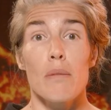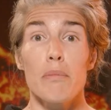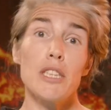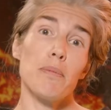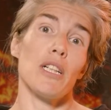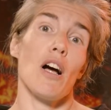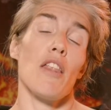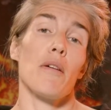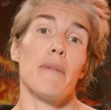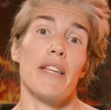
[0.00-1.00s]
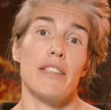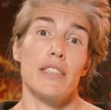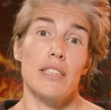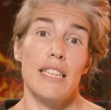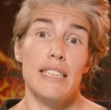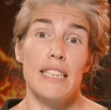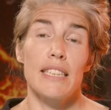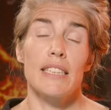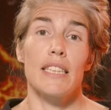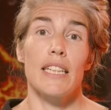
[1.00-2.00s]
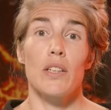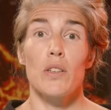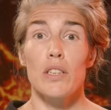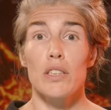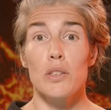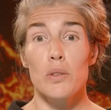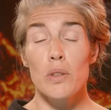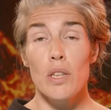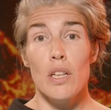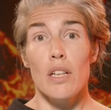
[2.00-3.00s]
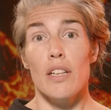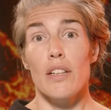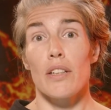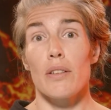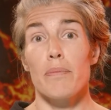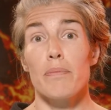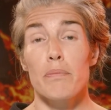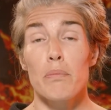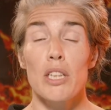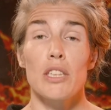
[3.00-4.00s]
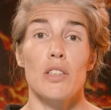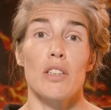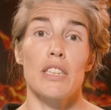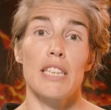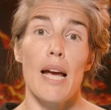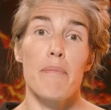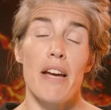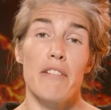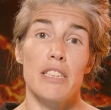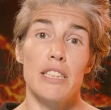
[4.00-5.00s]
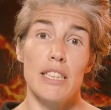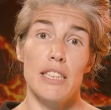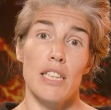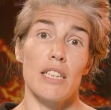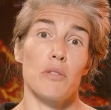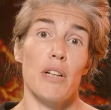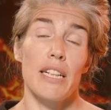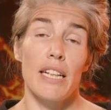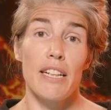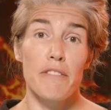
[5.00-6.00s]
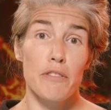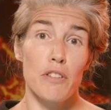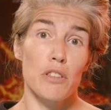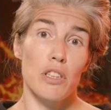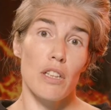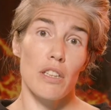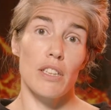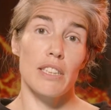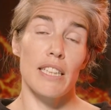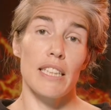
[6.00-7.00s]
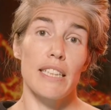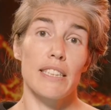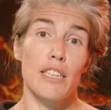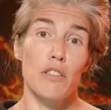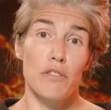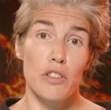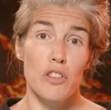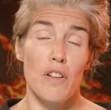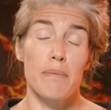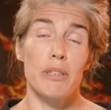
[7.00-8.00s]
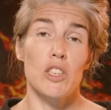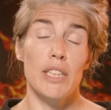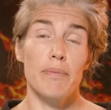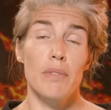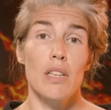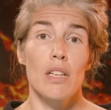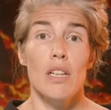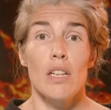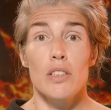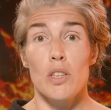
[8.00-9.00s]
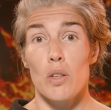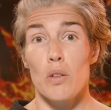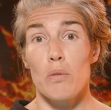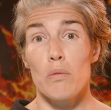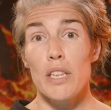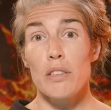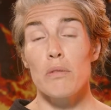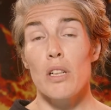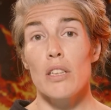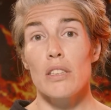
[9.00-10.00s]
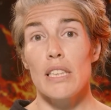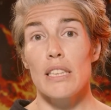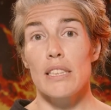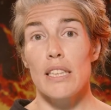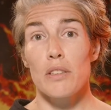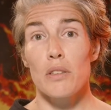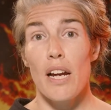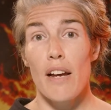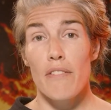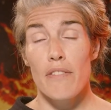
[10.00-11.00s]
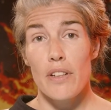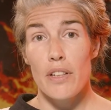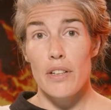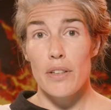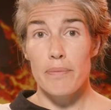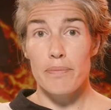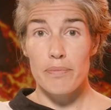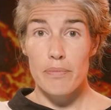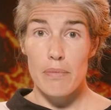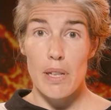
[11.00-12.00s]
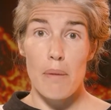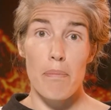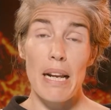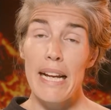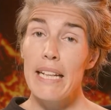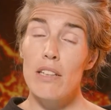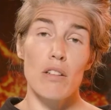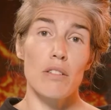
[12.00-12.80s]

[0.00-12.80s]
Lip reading: Multiple other methods exist in order to monitor the time average discharge rate, and here we focus on the technique stereo-photogrammetry. So what you want is that you have a plane or a